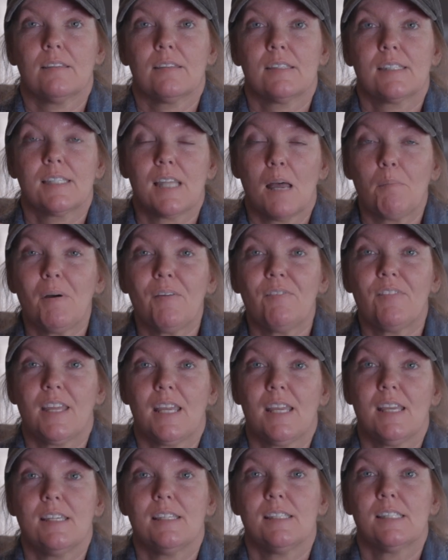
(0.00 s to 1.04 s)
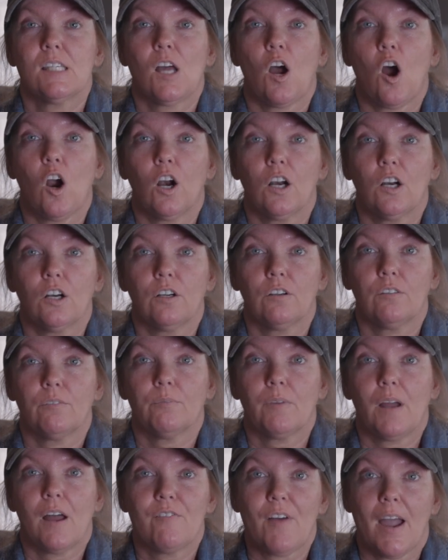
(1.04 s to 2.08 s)
Some of these are
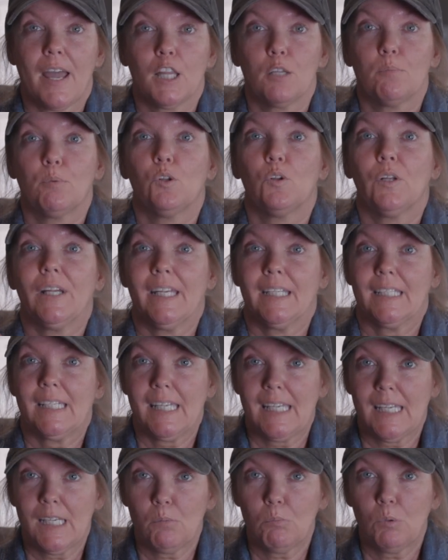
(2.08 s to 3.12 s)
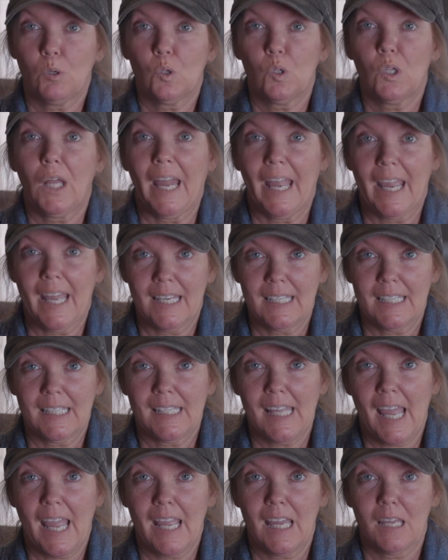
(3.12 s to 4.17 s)
available in Kibble and
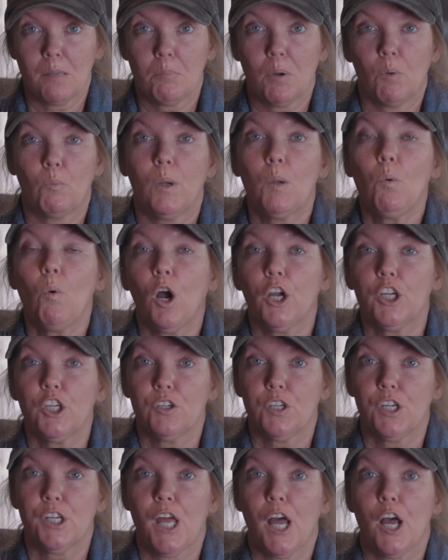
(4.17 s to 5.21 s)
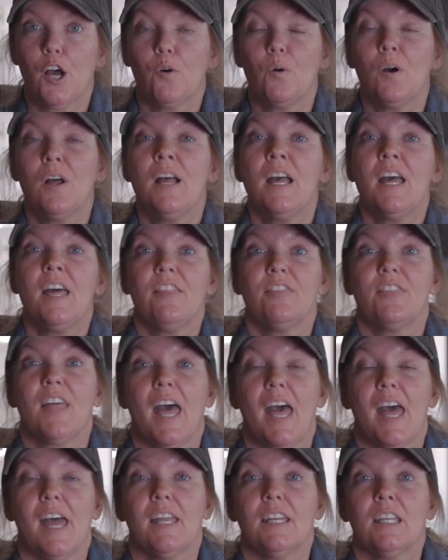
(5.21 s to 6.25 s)
in can, but we want you to know
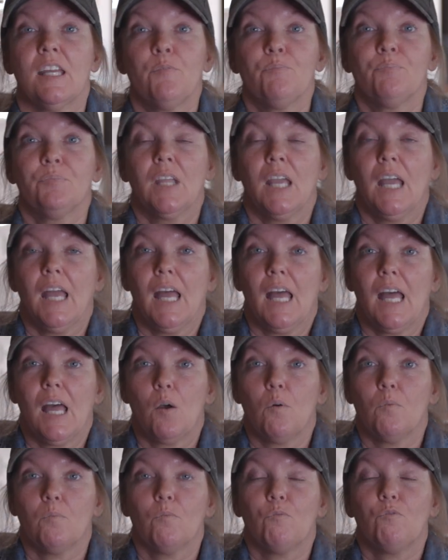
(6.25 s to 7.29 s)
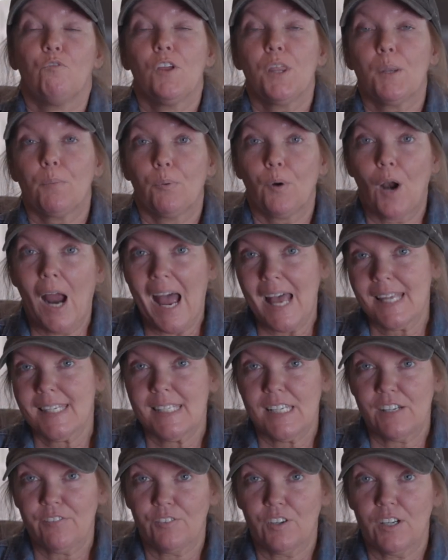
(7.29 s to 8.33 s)
that for the
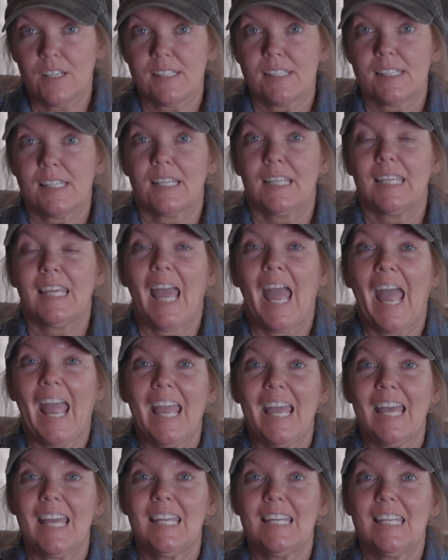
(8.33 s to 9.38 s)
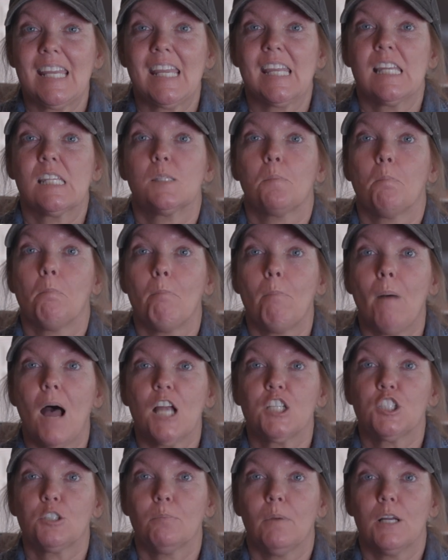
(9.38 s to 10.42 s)
price difference, canned is
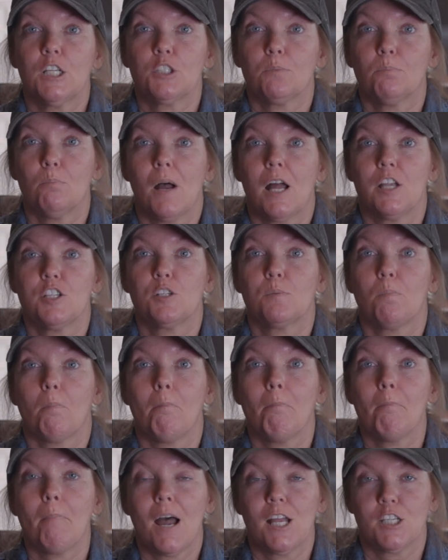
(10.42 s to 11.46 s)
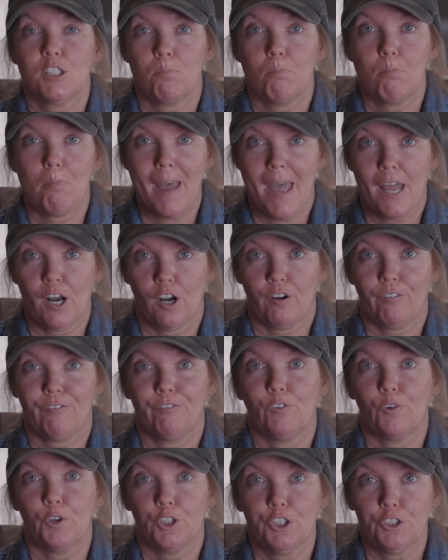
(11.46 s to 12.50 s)
much, much, much, much better
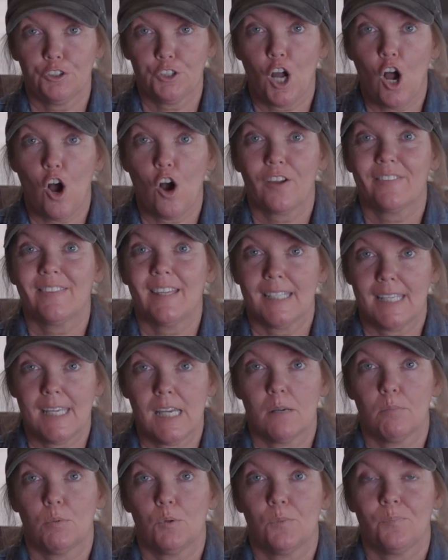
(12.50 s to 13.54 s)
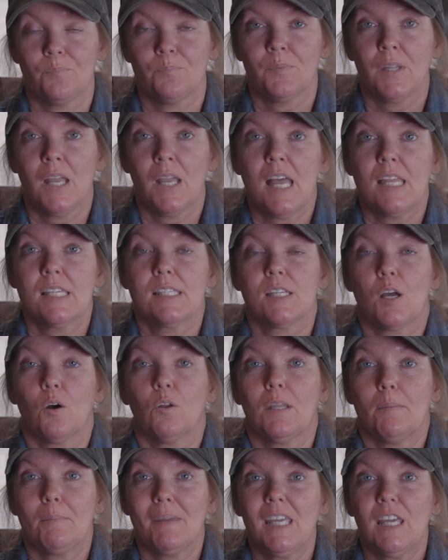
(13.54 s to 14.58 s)
for your dog than Kibble.
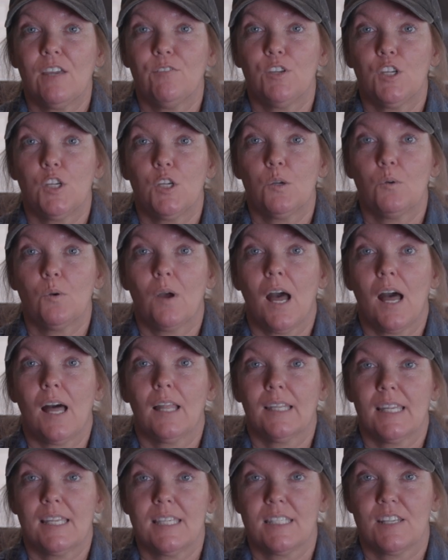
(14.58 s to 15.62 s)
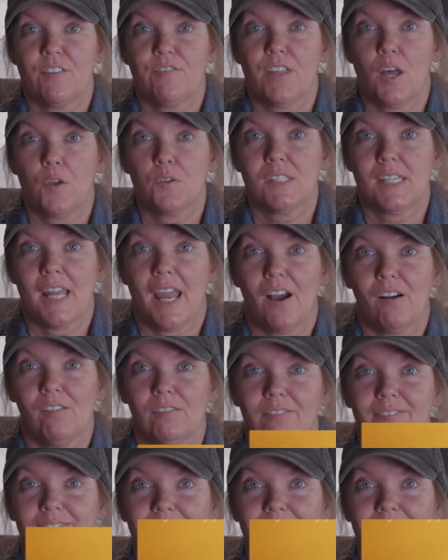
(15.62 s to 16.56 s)
So let me give you a list of those now.